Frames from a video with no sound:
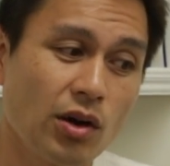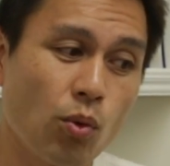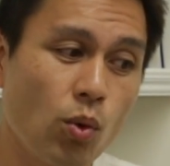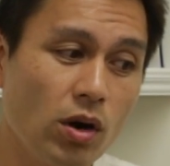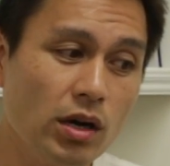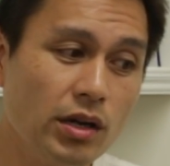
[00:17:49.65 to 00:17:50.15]

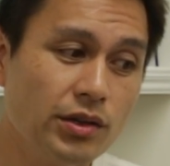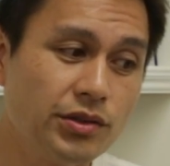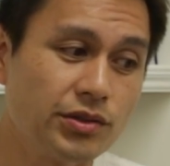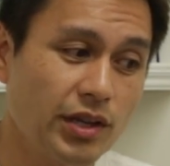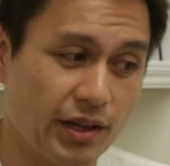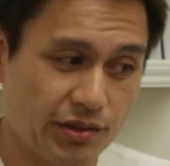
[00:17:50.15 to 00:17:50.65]

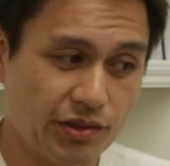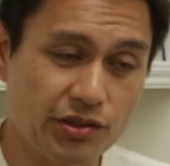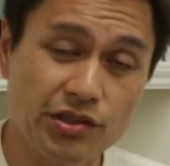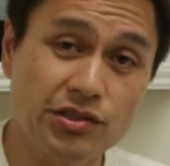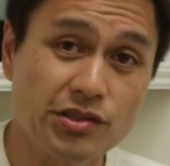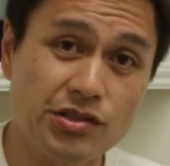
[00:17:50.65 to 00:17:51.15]
the
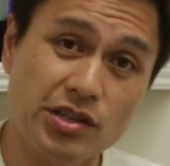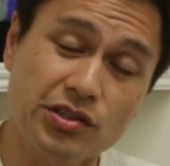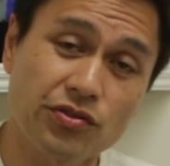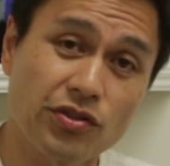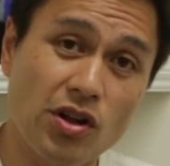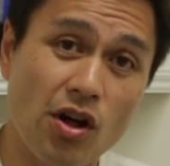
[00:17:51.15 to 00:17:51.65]
season
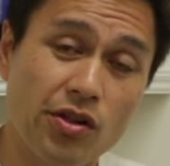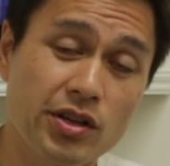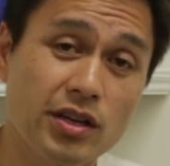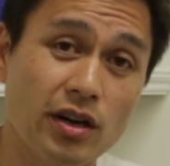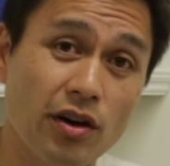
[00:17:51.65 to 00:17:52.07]
6 finale